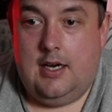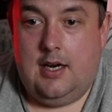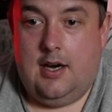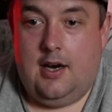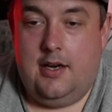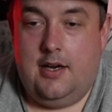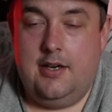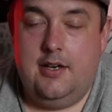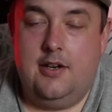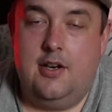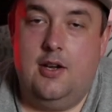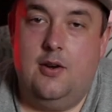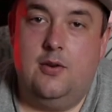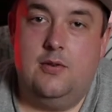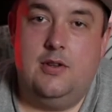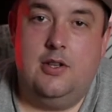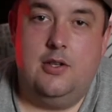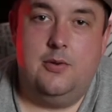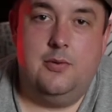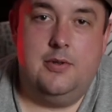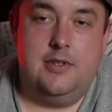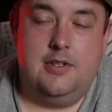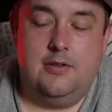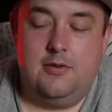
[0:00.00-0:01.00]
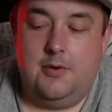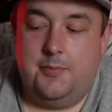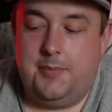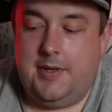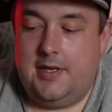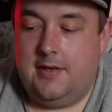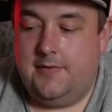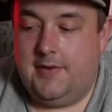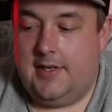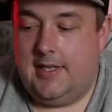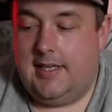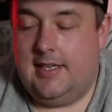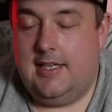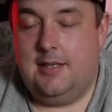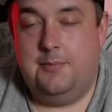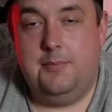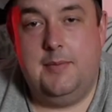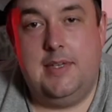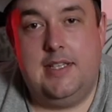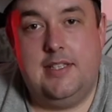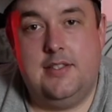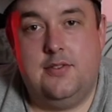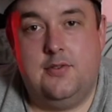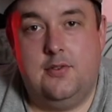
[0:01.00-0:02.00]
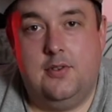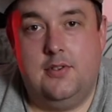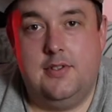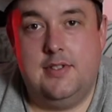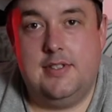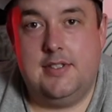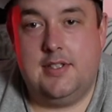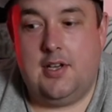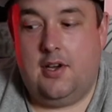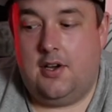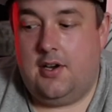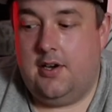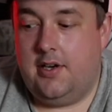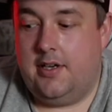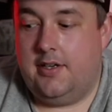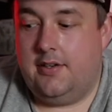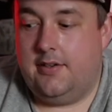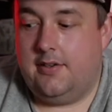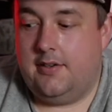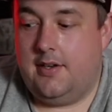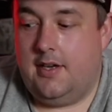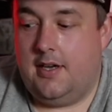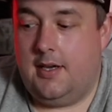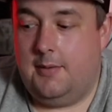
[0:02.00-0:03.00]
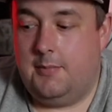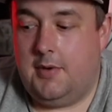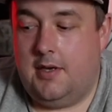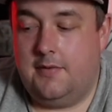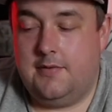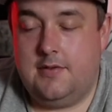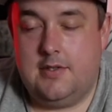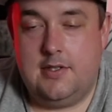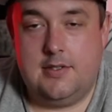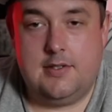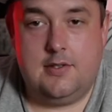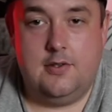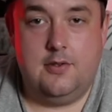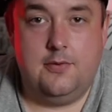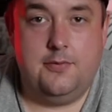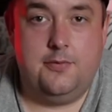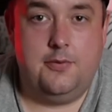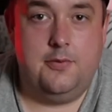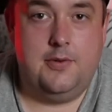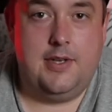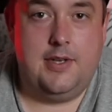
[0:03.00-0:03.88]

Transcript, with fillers: I don't know, Luton are a bit of a hit and miss sort of side. Um, I've just looked through